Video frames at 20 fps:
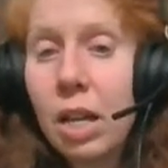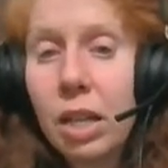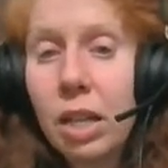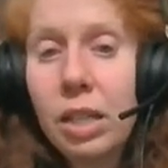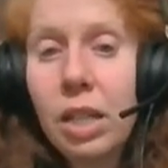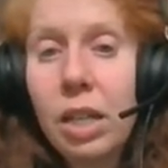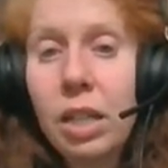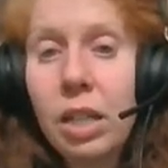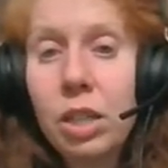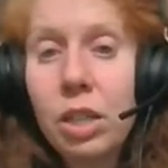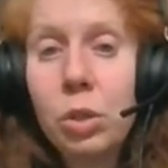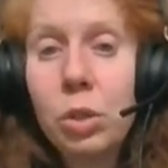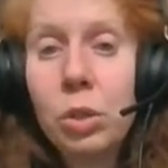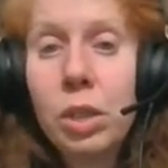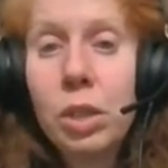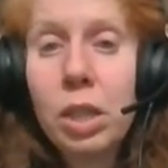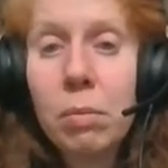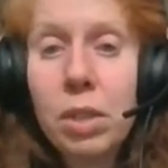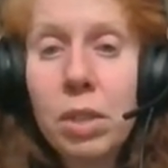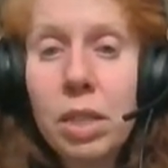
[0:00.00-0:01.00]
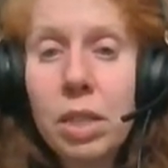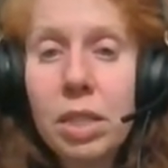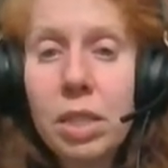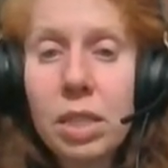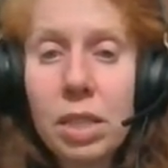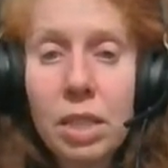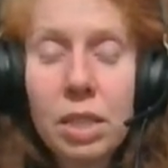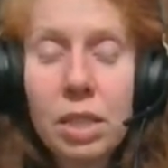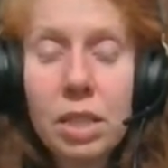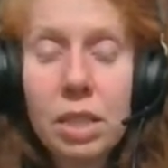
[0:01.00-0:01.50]
Again, do keep these
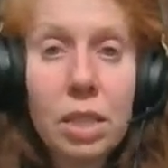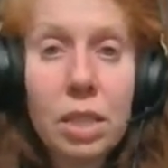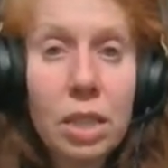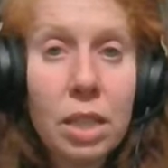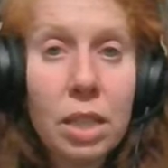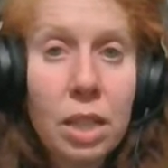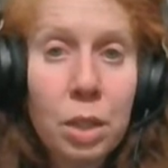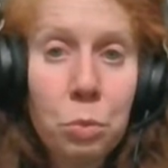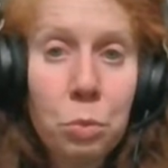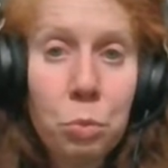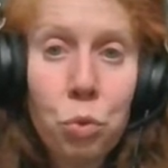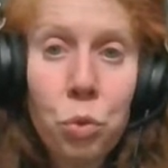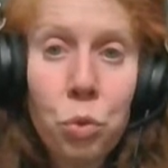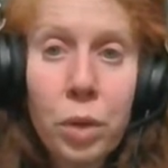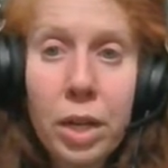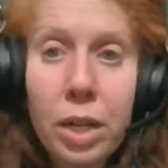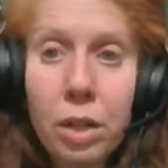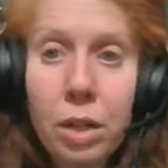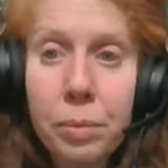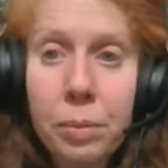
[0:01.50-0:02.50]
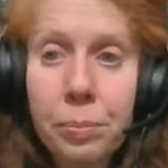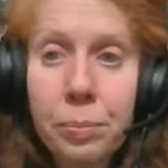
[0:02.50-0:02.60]
things in prayer.